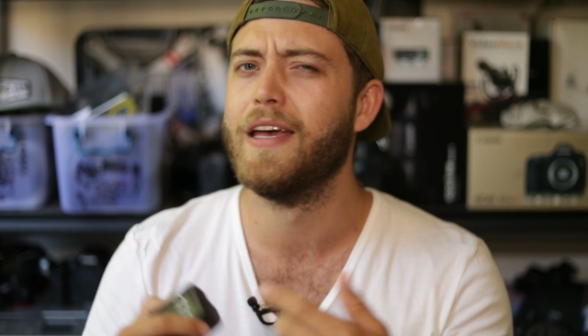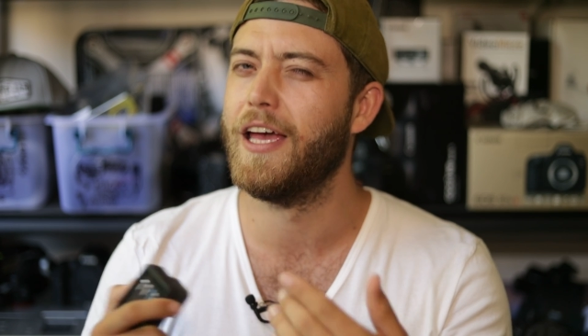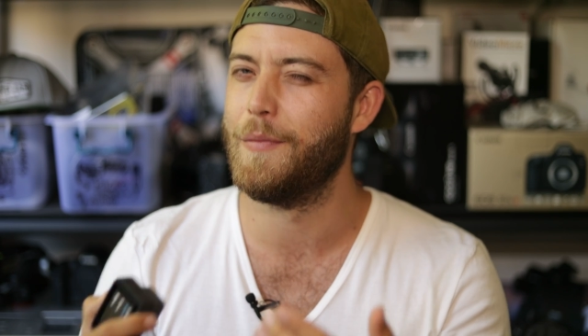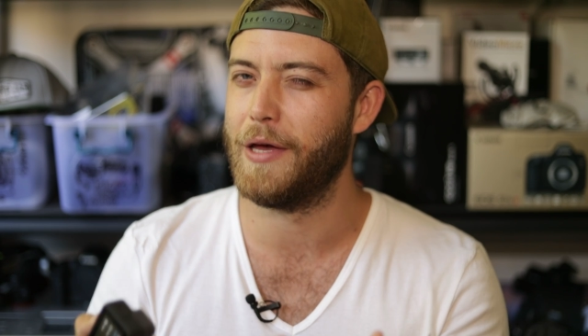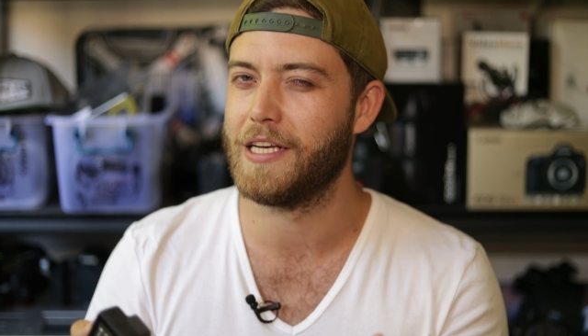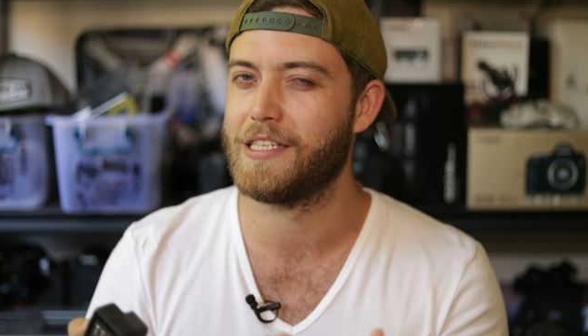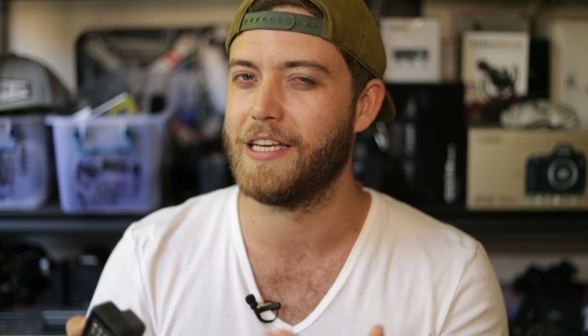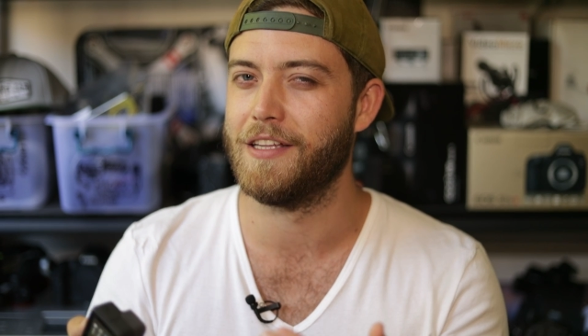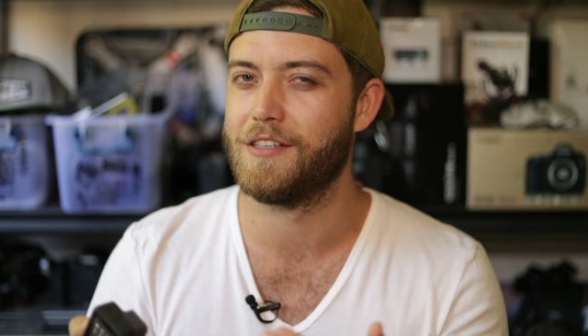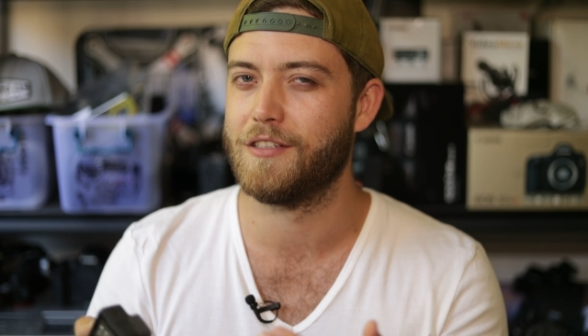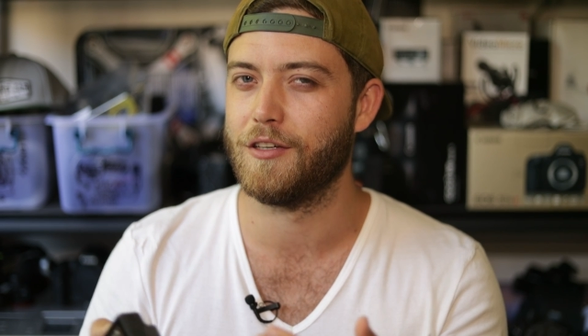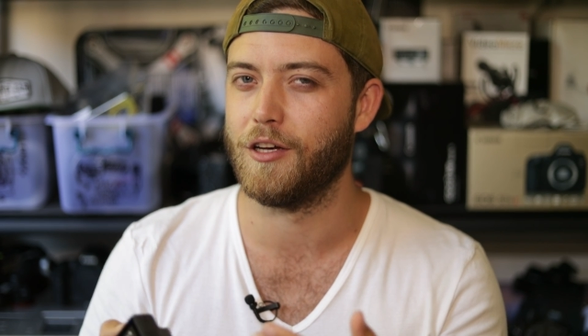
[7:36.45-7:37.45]
it makes
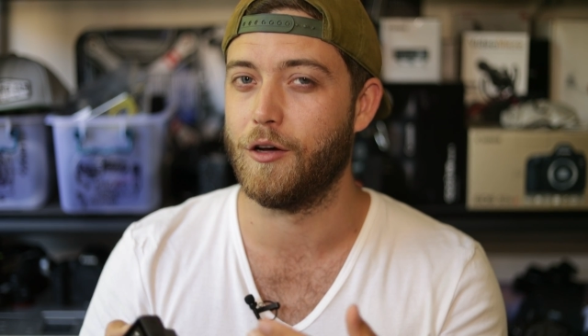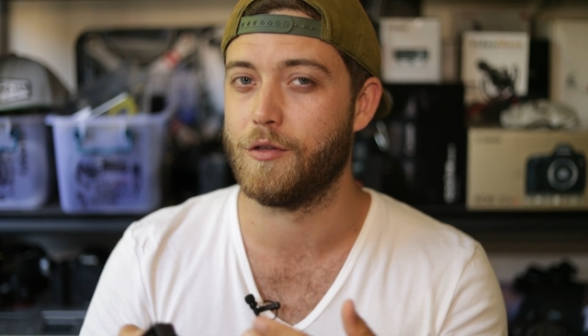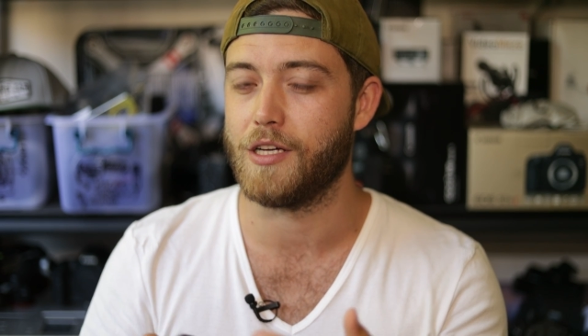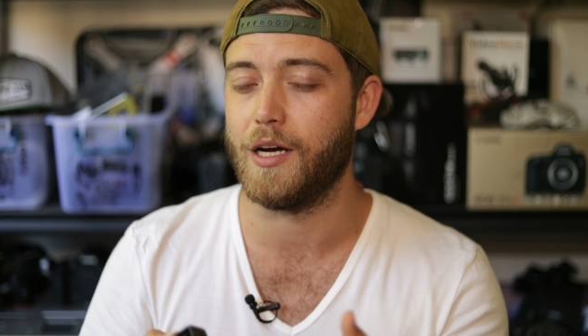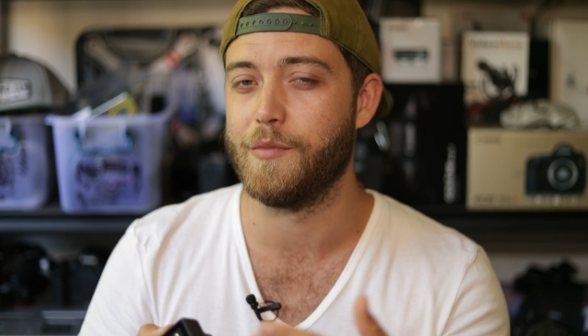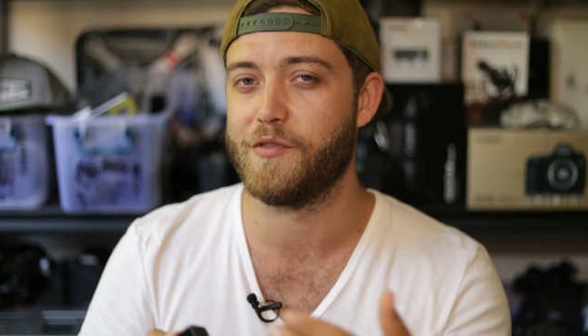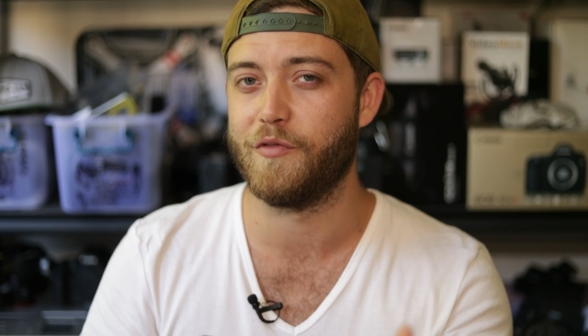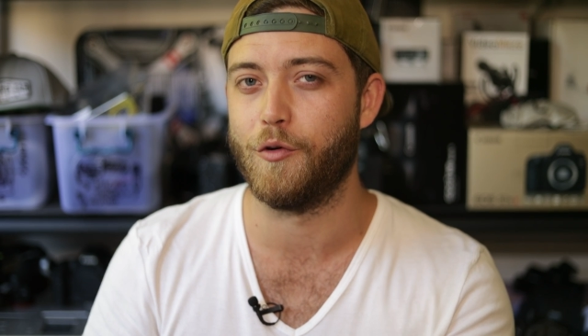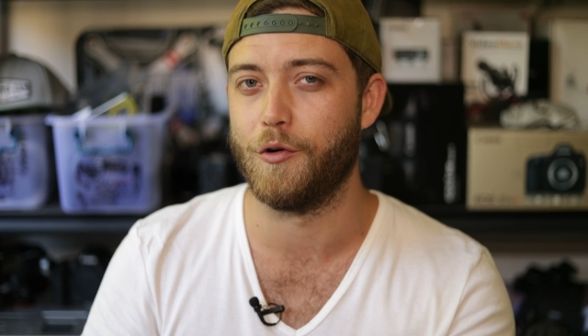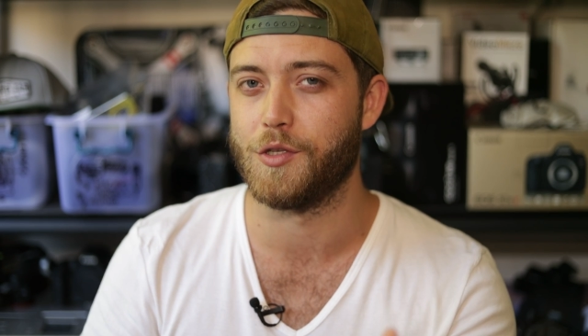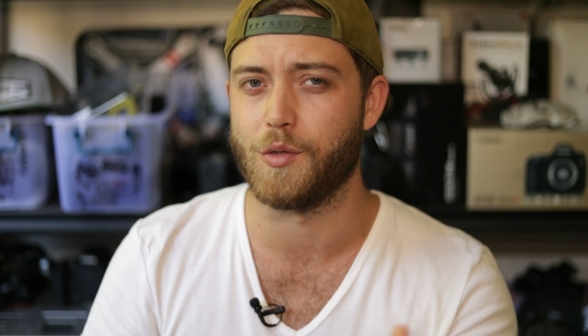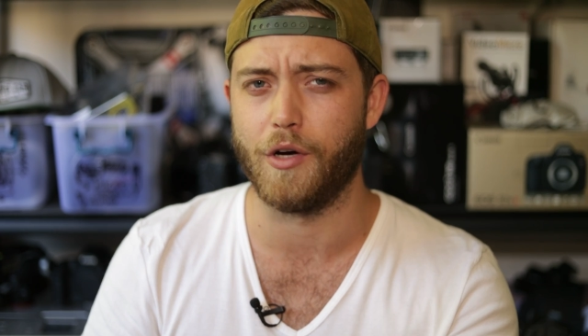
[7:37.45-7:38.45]
sense to go times
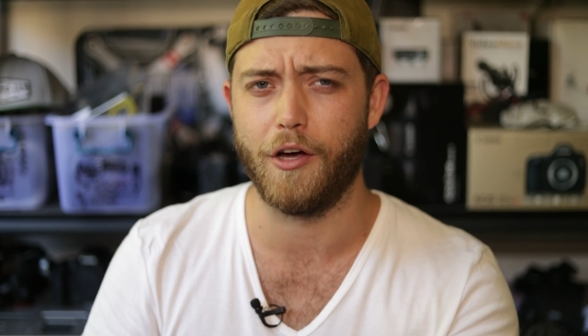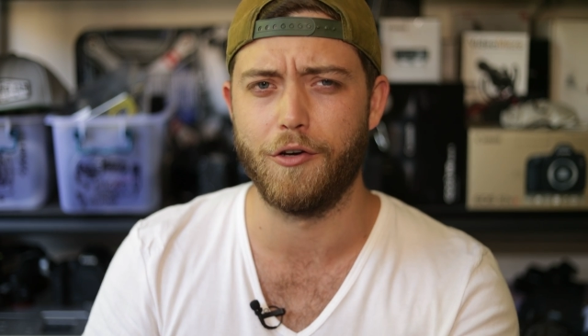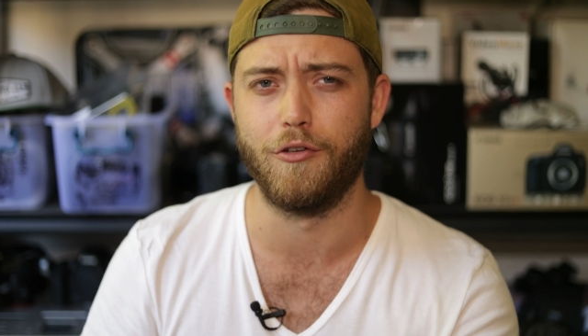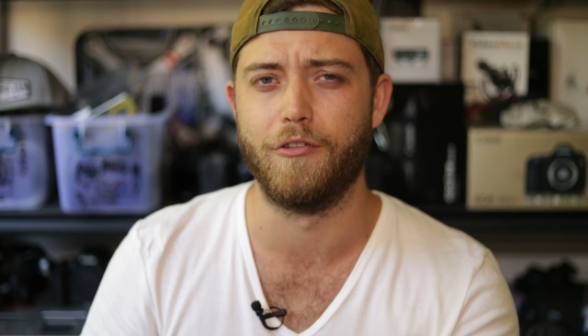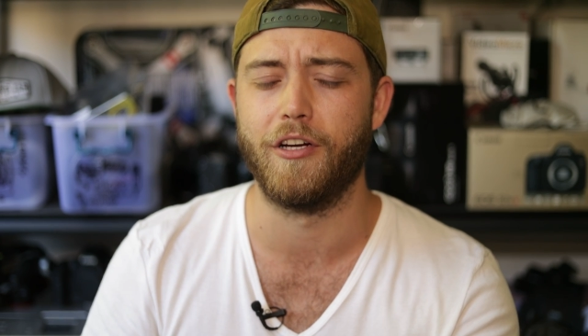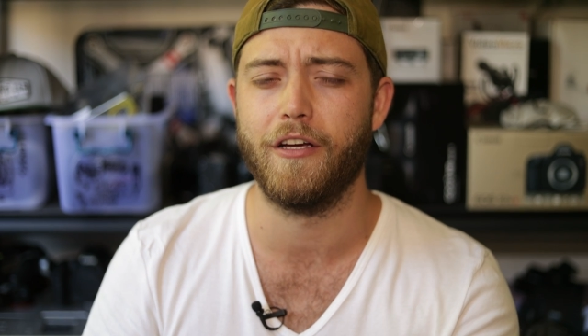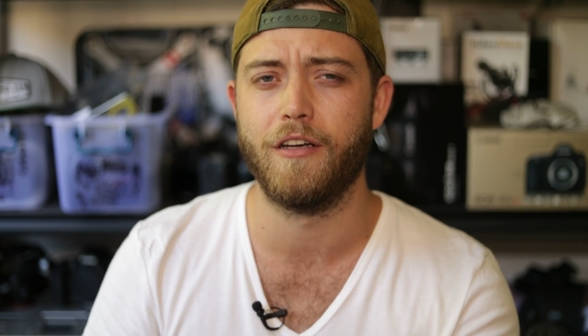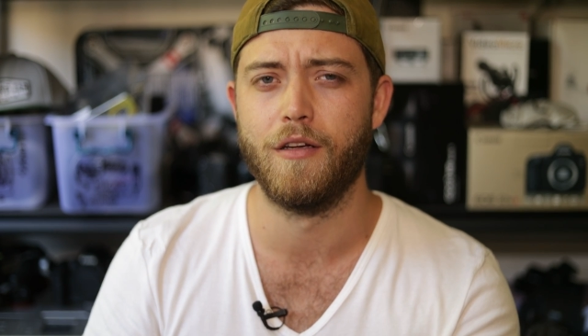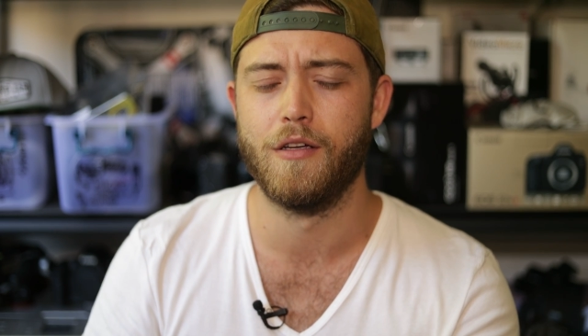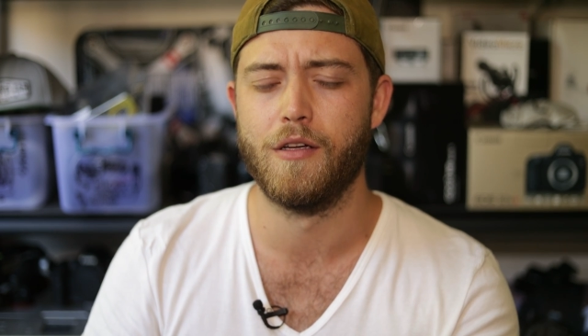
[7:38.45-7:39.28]
4 to 100, right?